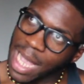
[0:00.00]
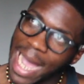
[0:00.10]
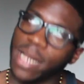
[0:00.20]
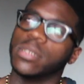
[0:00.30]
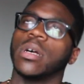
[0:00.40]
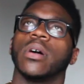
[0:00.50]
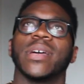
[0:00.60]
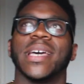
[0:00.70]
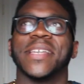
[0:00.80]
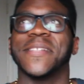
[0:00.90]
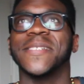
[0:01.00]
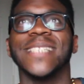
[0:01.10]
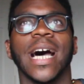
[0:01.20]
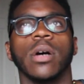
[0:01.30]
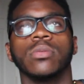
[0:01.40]
I okay,
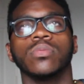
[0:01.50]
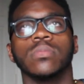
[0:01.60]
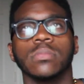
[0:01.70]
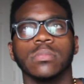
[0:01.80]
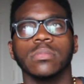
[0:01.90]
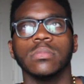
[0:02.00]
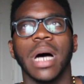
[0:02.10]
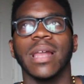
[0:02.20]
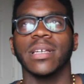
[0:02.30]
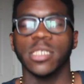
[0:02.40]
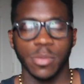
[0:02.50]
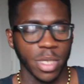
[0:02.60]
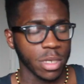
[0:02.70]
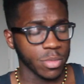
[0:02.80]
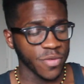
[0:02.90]
now I like
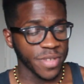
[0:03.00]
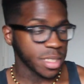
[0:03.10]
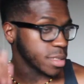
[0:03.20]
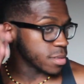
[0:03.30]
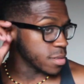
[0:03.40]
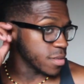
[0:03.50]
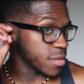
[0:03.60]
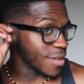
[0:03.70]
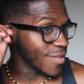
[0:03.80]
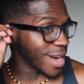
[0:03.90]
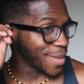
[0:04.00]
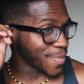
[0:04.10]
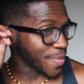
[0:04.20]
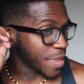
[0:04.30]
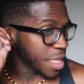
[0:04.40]
superhero movies, right?
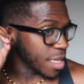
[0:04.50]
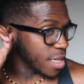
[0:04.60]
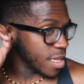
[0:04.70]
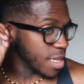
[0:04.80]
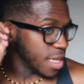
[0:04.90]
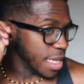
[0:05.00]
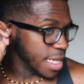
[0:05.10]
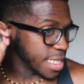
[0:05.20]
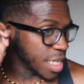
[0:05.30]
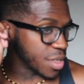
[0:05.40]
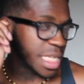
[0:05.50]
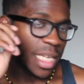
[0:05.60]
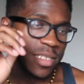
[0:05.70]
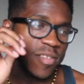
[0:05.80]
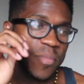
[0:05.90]
So the
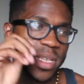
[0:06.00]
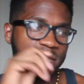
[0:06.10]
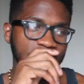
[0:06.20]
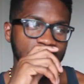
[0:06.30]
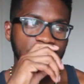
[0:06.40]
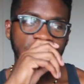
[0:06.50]
chances of me seeing